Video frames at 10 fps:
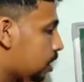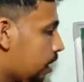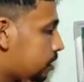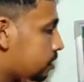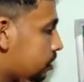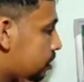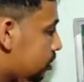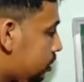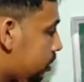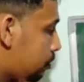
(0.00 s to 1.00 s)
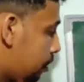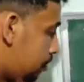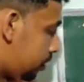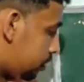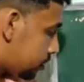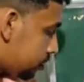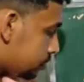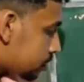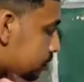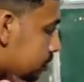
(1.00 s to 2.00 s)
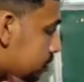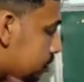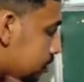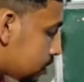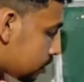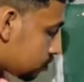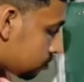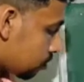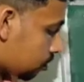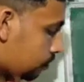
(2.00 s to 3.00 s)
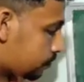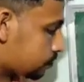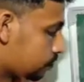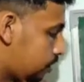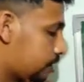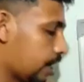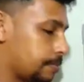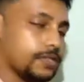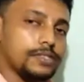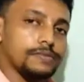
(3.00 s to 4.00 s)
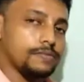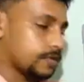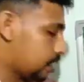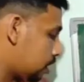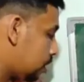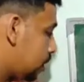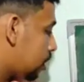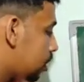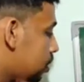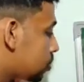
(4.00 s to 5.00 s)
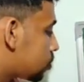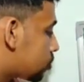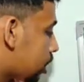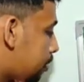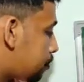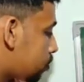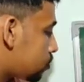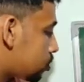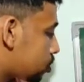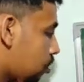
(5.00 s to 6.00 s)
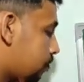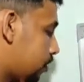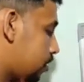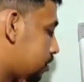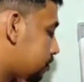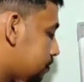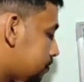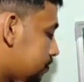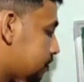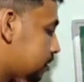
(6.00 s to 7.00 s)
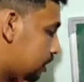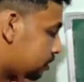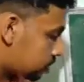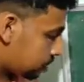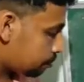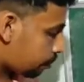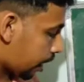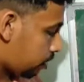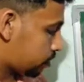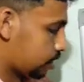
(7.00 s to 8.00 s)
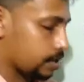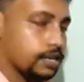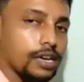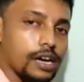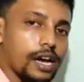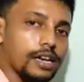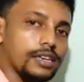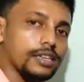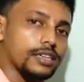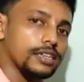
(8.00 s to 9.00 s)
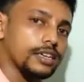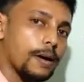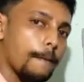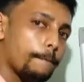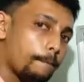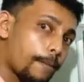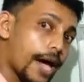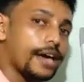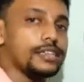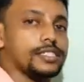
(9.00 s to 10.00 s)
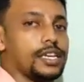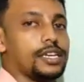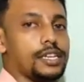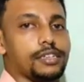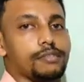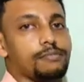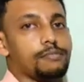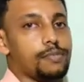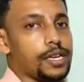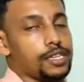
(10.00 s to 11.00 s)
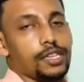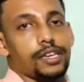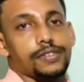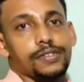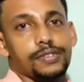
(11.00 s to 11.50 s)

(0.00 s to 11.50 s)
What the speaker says: And they may be of three types. They are saprotrophic, then symbiotic and parasitic bacteria.